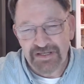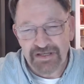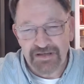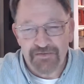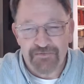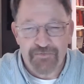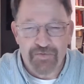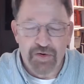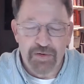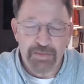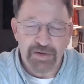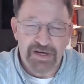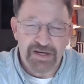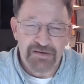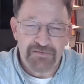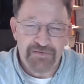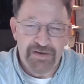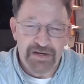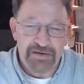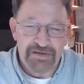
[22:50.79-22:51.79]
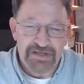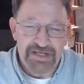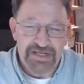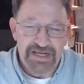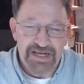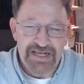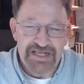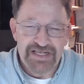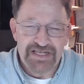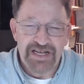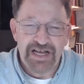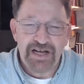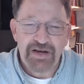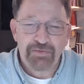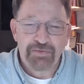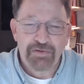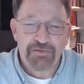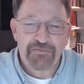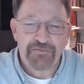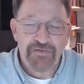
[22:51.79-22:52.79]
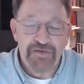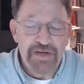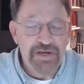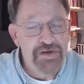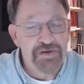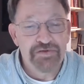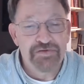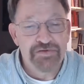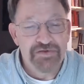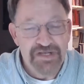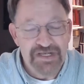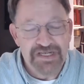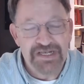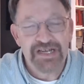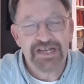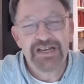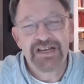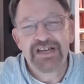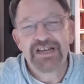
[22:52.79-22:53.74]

the former Confederate states refused